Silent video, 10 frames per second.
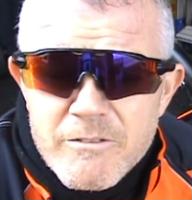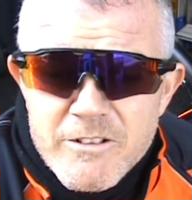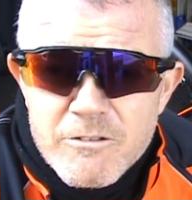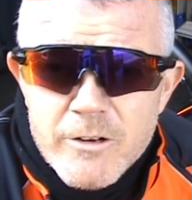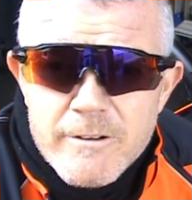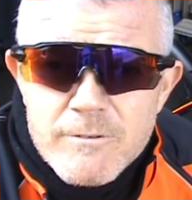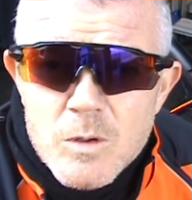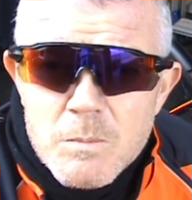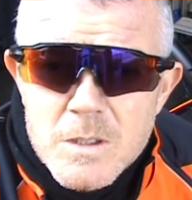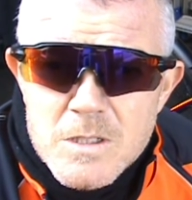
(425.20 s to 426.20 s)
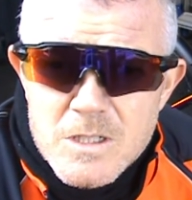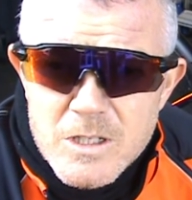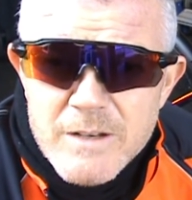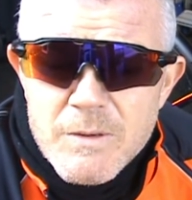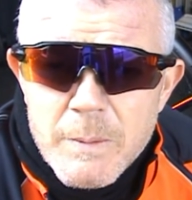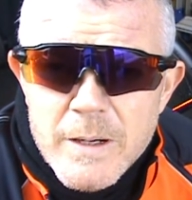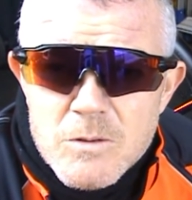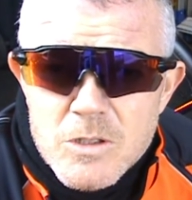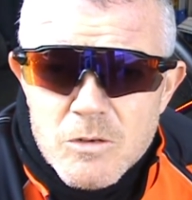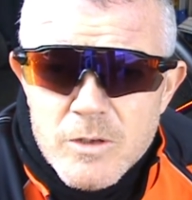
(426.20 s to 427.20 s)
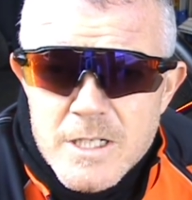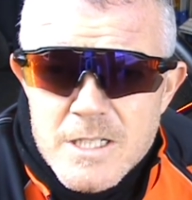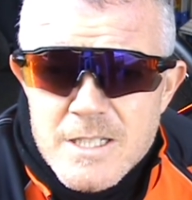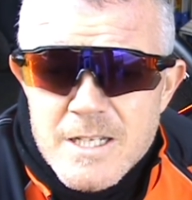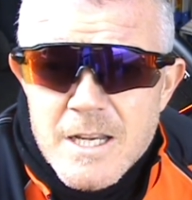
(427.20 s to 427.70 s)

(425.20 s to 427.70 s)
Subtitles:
3 to 4 months give your pedals a grease,